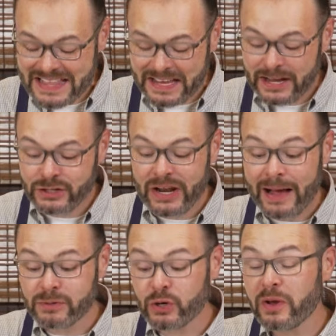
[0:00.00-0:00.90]
in the kitchen,
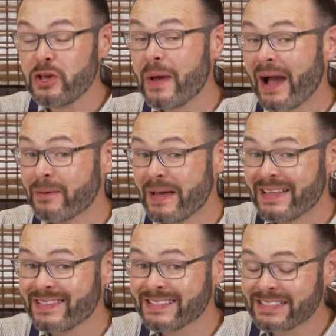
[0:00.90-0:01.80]
I'm showing you how to
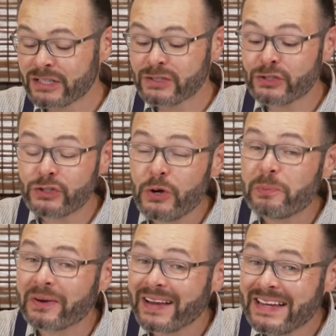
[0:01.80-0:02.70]
make this
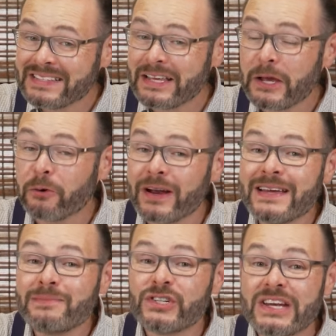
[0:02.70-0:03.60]
super easy
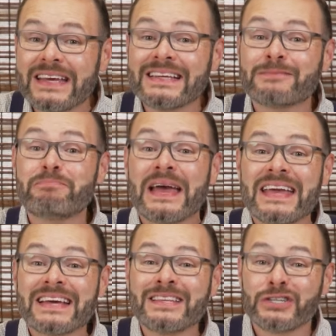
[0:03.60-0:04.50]
green cheese
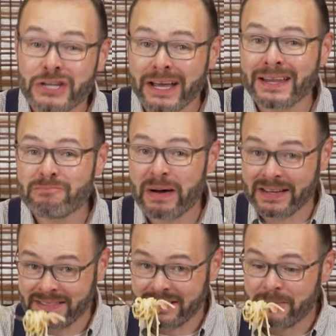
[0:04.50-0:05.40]
bacon chicken
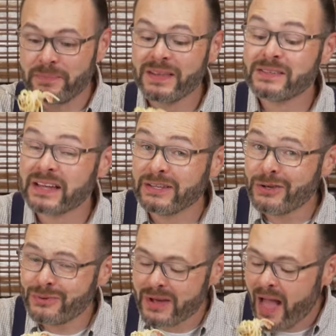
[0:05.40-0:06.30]
pasta. Stay
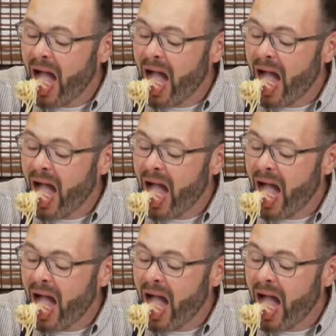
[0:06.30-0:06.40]
tuned.